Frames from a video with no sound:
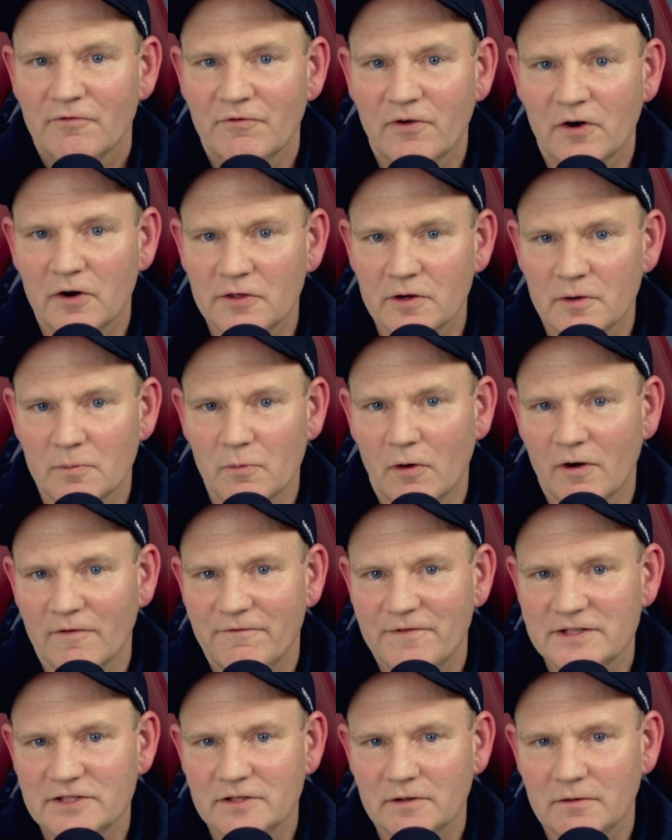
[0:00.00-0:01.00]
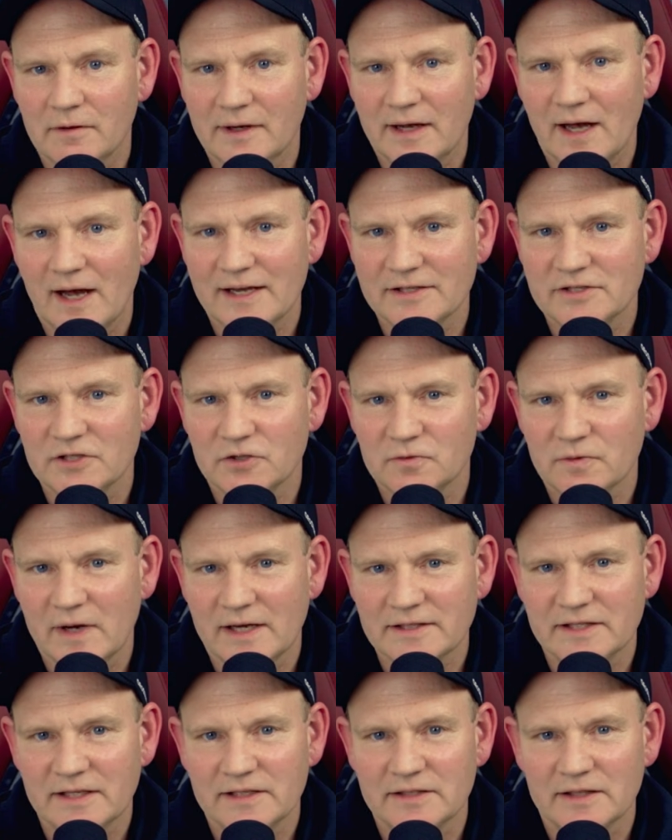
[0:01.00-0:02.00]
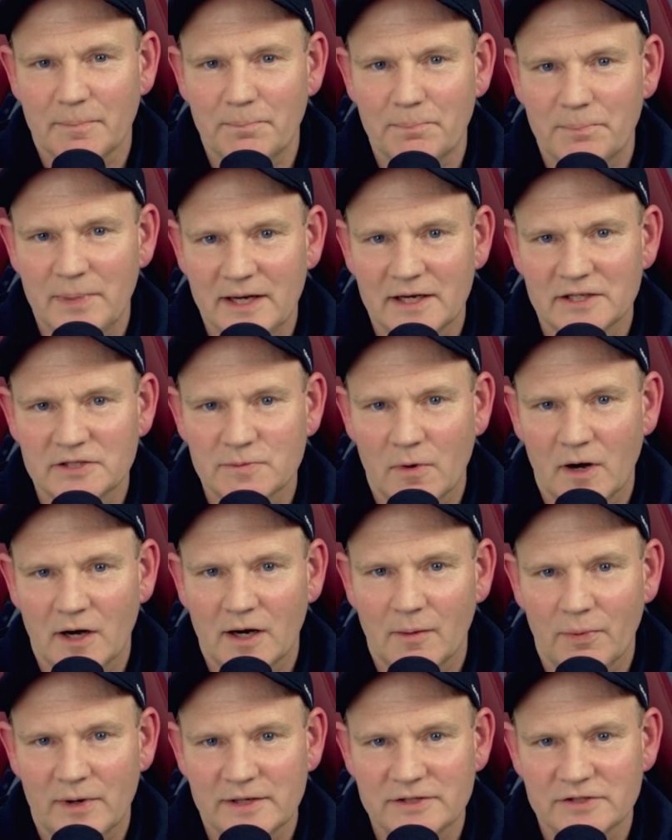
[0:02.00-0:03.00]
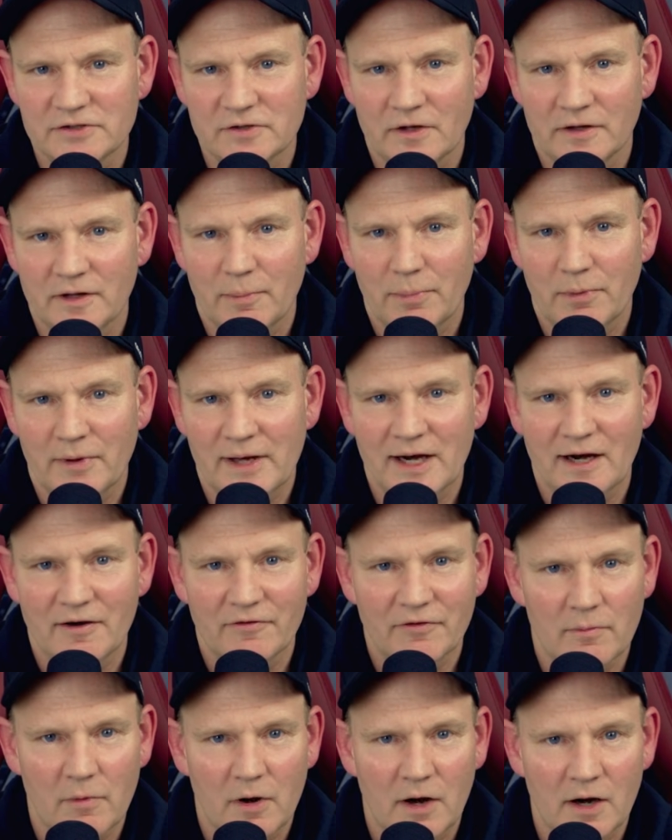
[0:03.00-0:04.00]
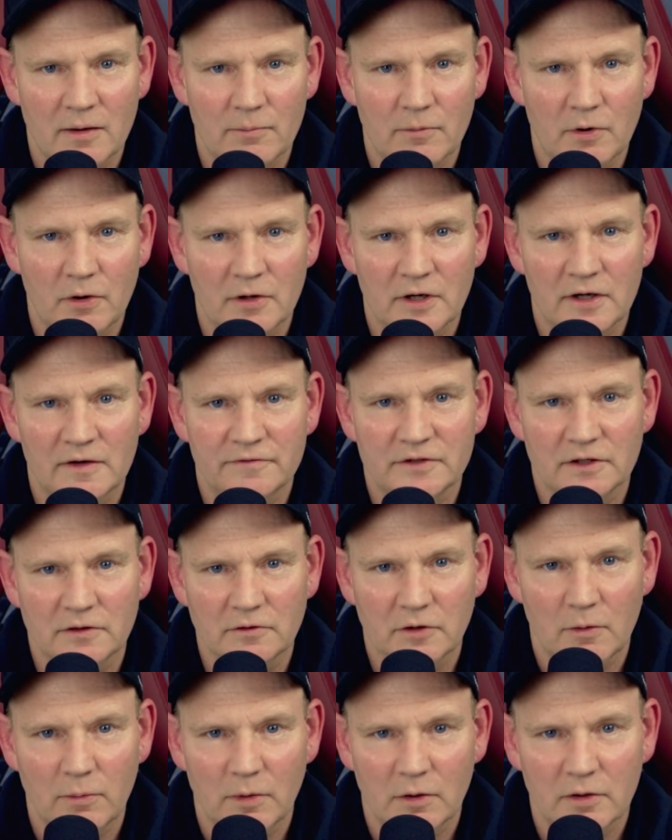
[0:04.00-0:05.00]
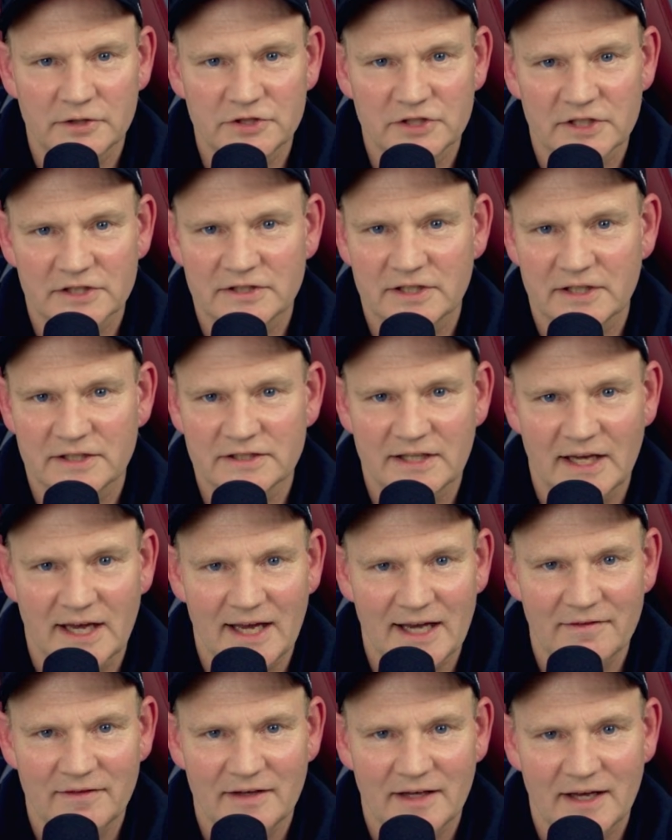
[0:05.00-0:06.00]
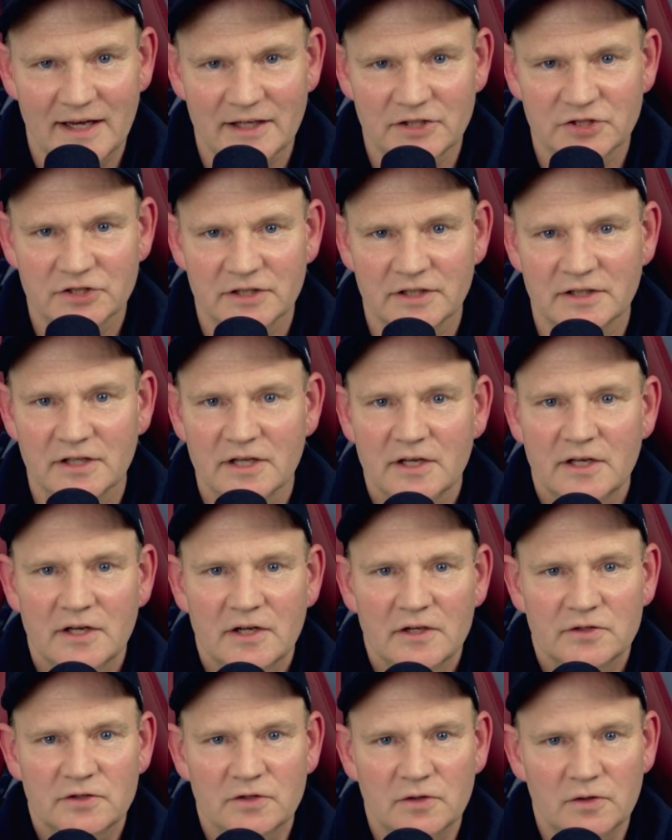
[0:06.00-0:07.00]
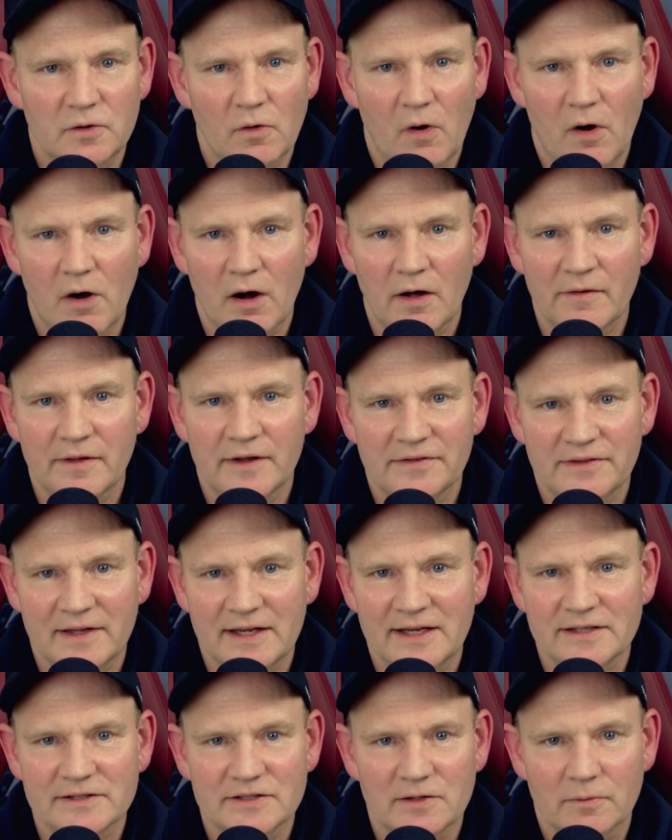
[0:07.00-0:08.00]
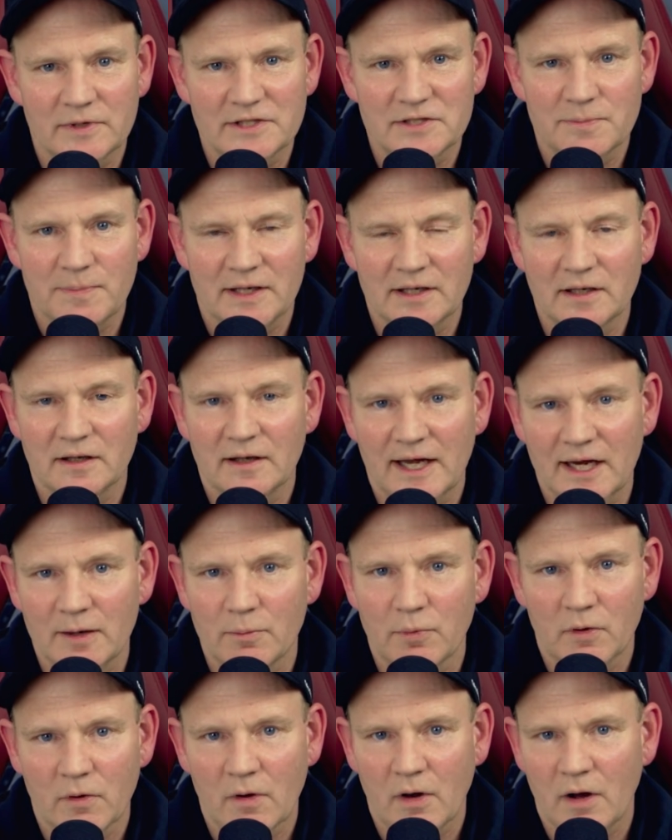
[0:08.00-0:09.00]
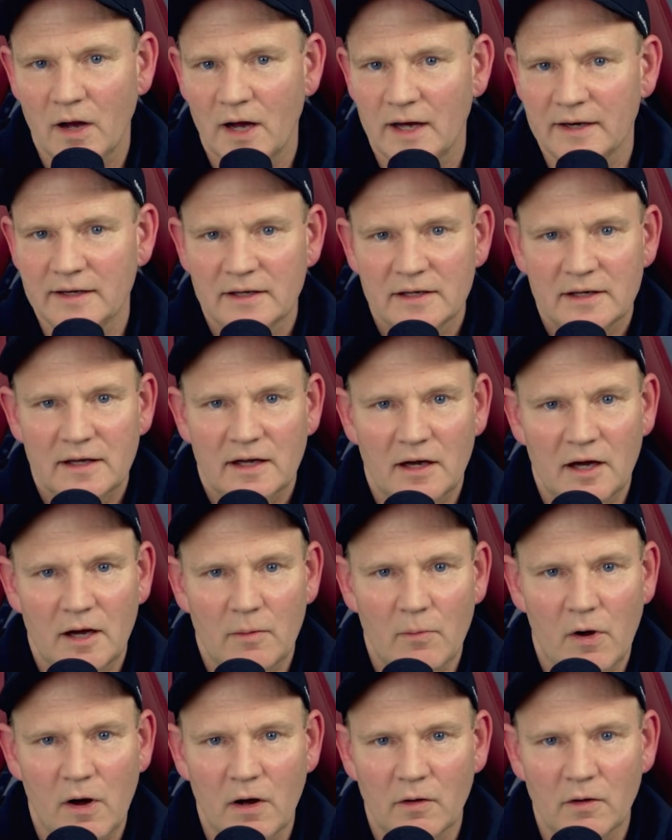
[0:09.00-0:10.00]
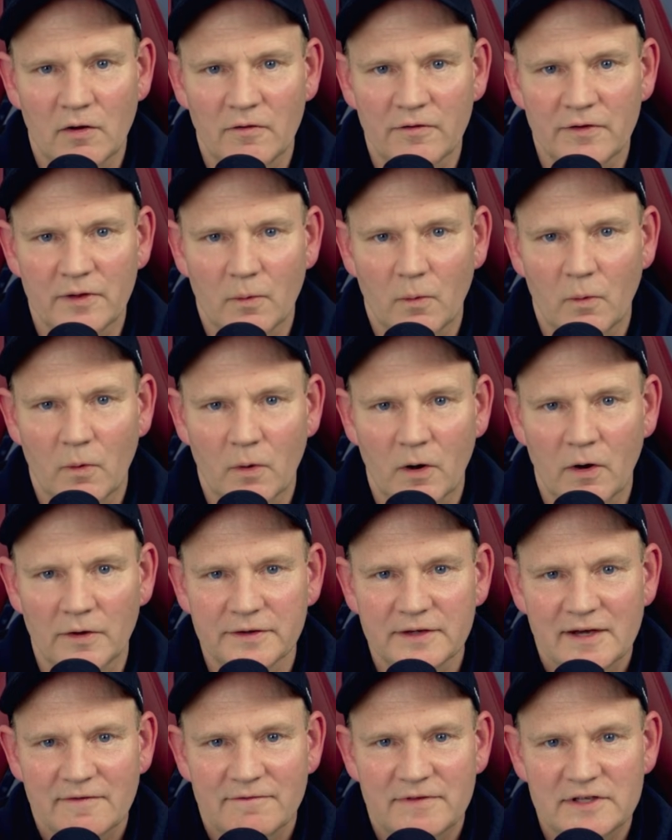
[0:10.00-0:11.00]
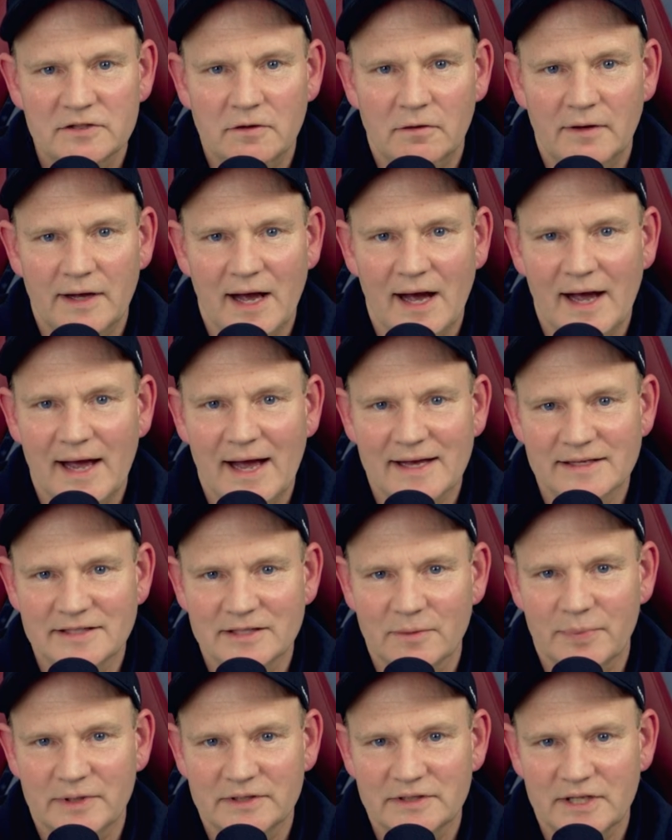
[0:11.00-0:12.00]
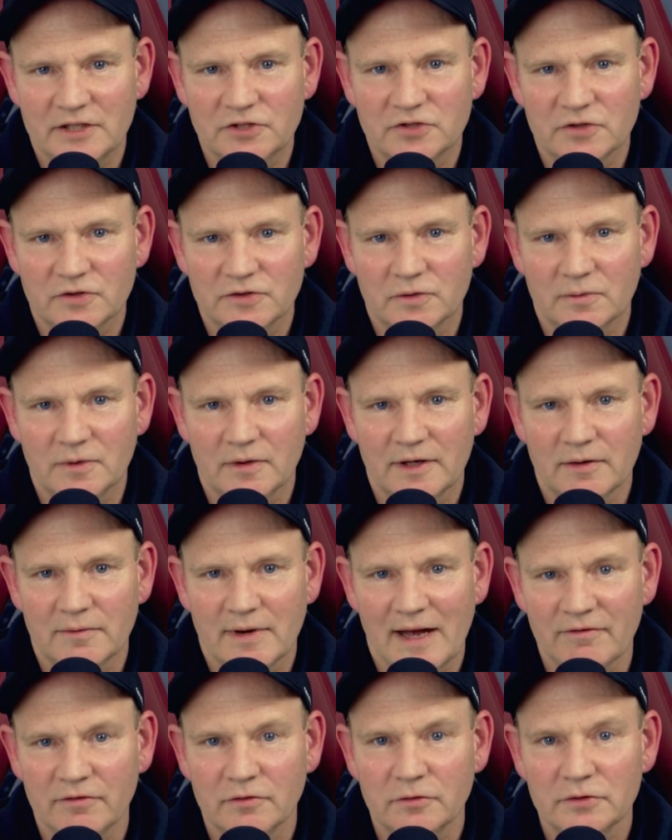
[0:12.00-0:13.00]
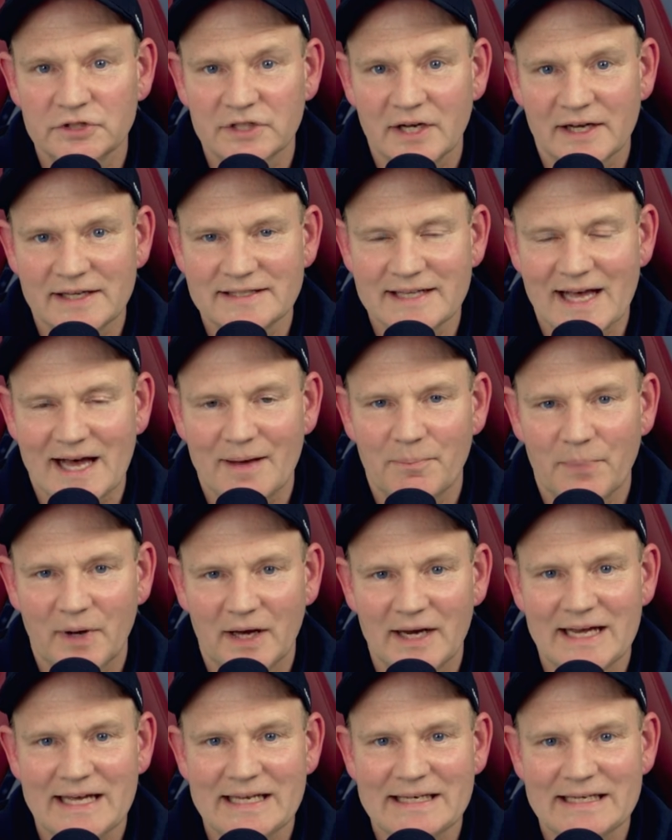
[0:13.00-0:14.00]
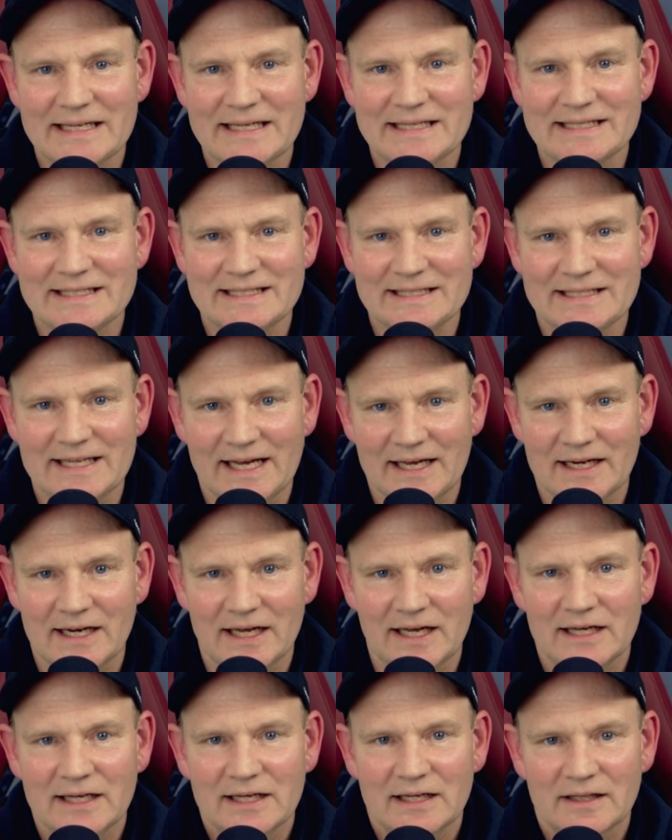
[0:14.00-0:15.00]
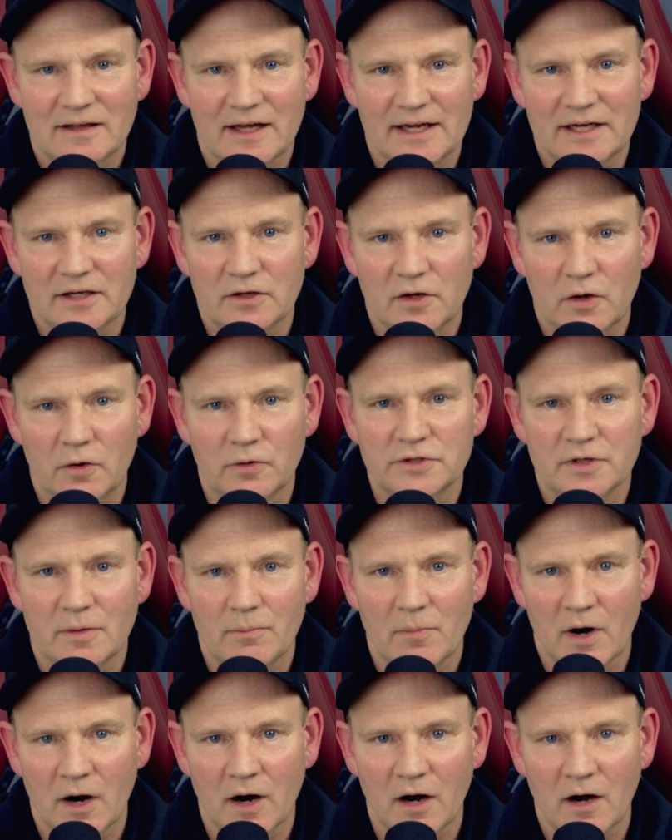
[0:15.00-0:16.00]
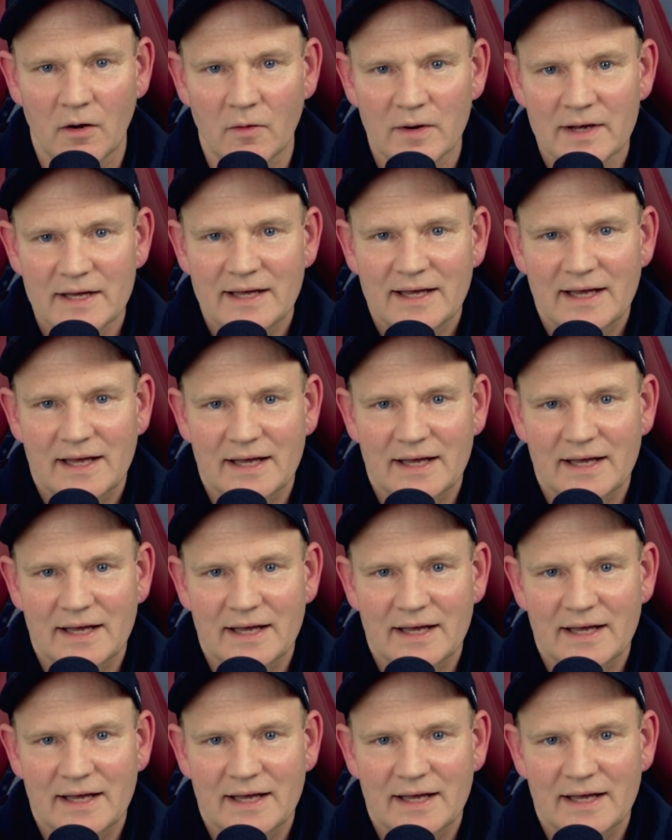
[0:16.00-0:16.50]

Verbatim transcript: Furthermore, Physical AI is addressing the biggest marketplaces on the planet, from automotive to global logistics to aviation to all the things that we spend labor on um, all over the world. Physical AI has the potential to really revolutionize that, but it needs data like no tomorrow.